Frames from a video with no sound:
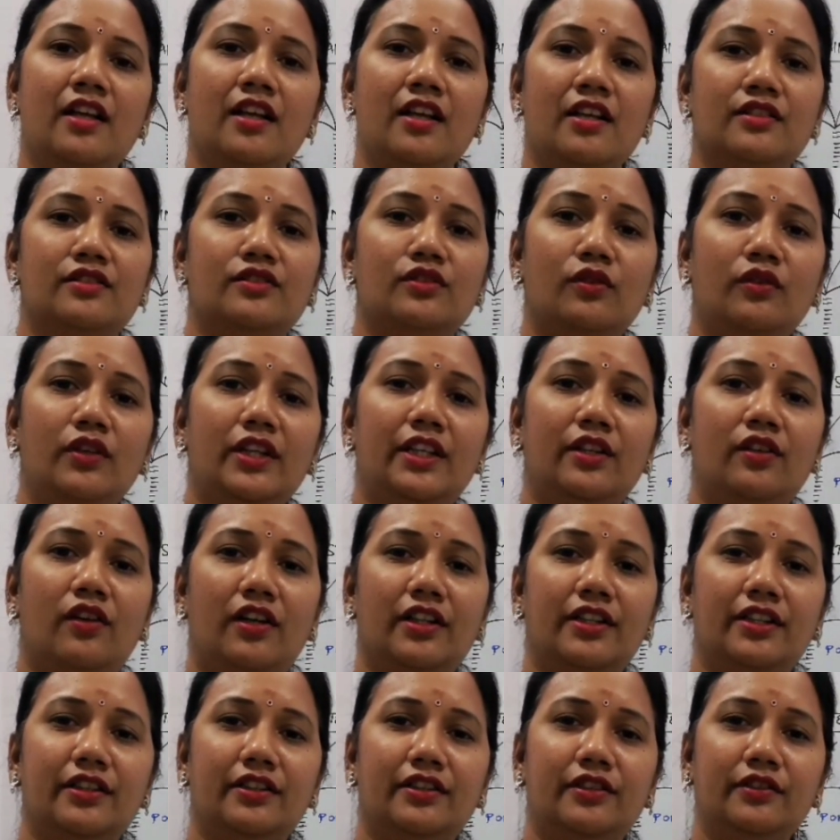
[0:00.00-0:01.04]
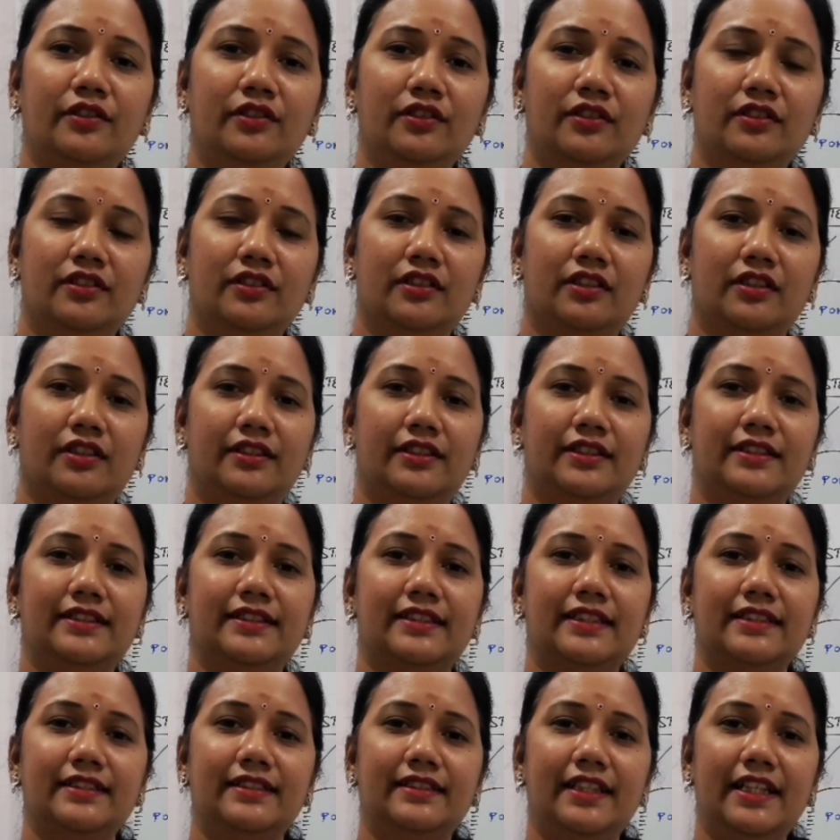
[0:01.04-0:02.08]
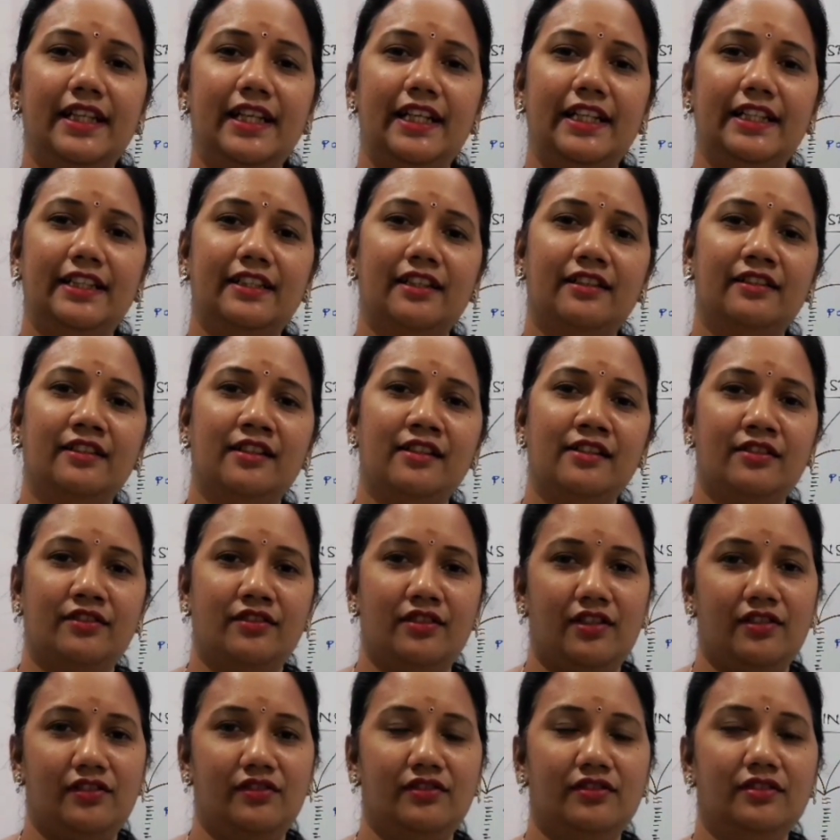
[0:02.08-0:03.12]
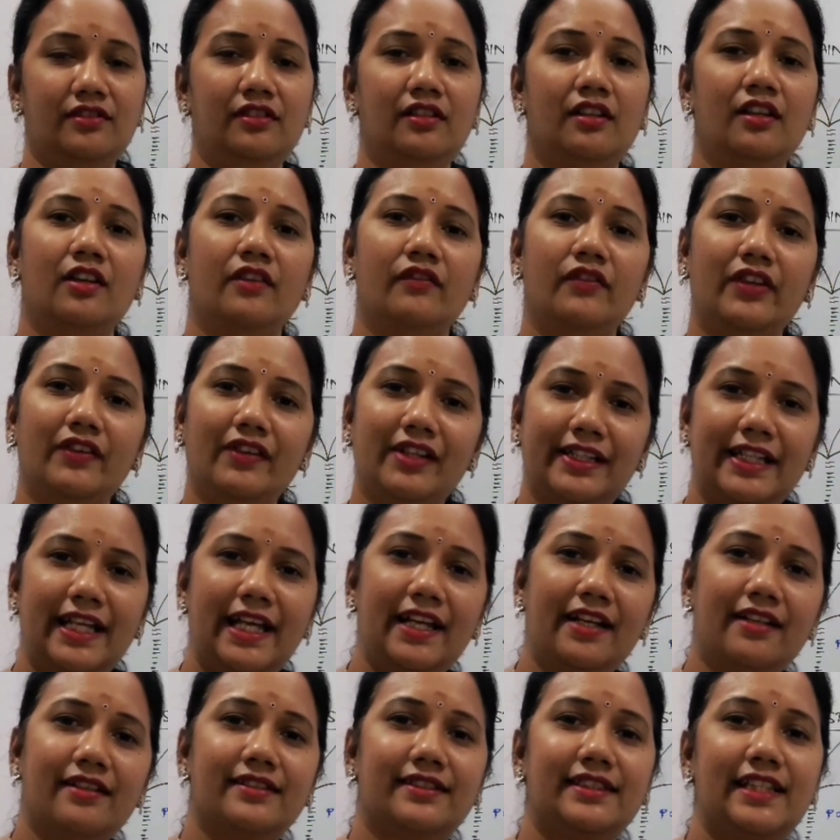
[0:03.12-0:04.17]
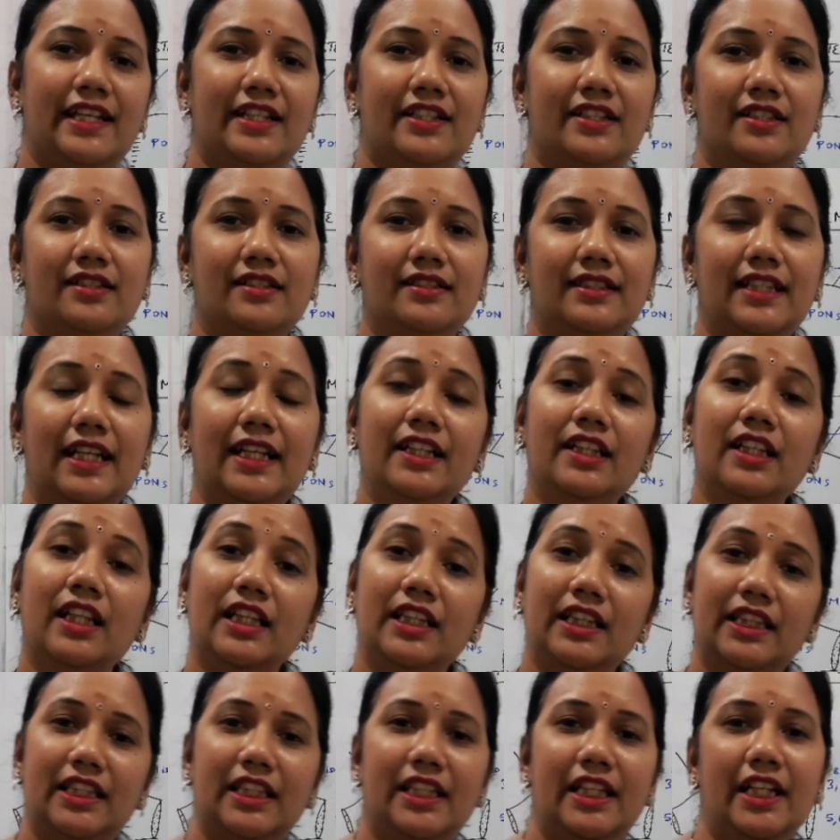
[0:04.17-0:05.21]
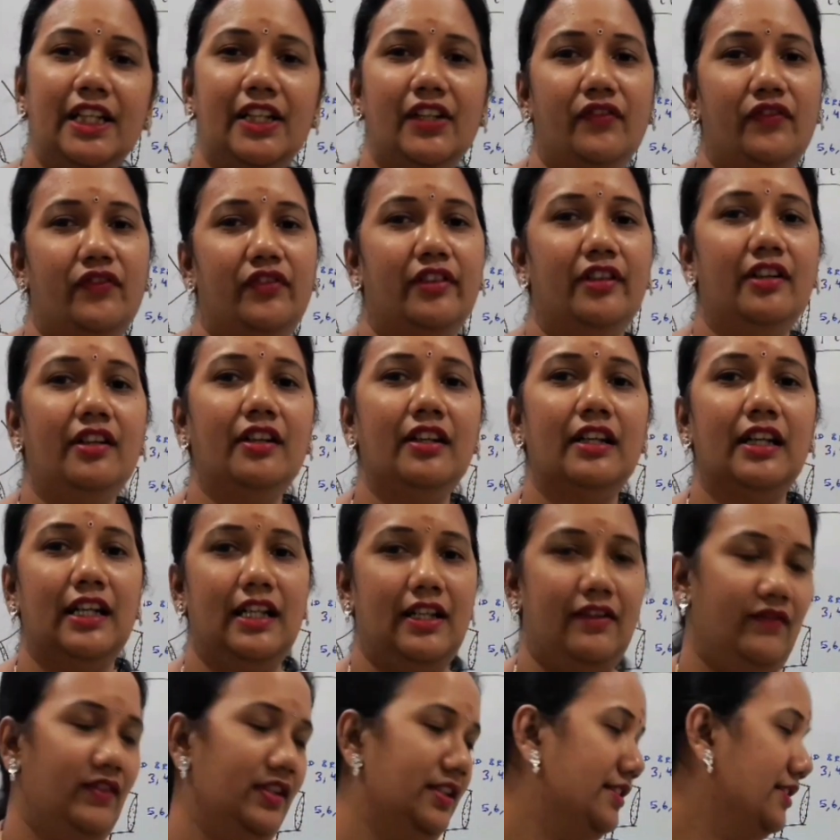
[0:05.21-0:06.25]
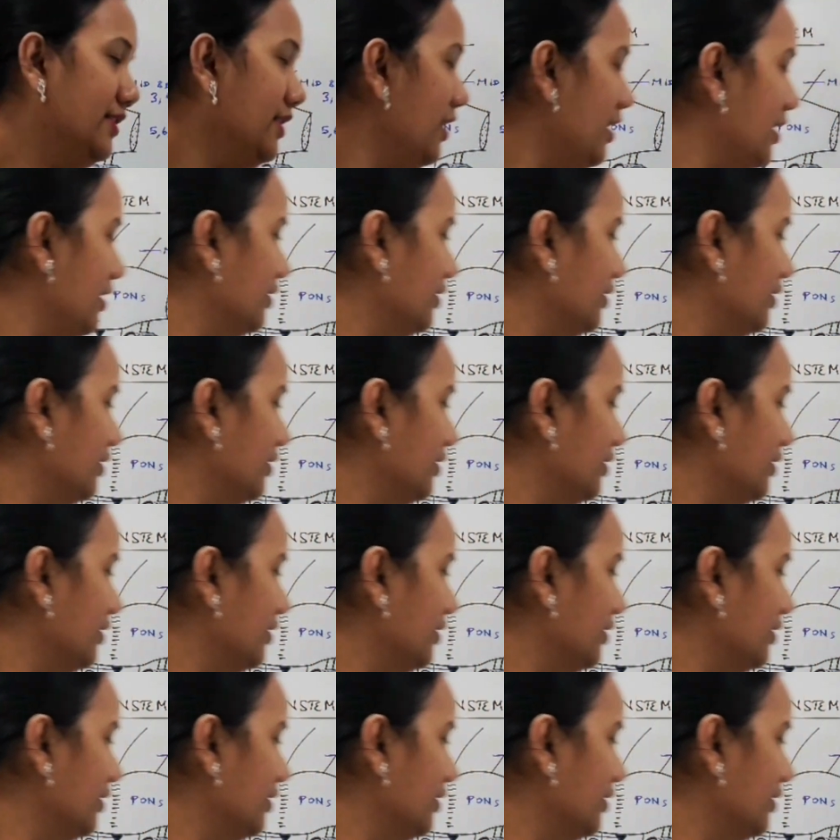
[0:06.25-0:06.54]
So in order to discuss the internal structure, we will take sections at 3 different levels.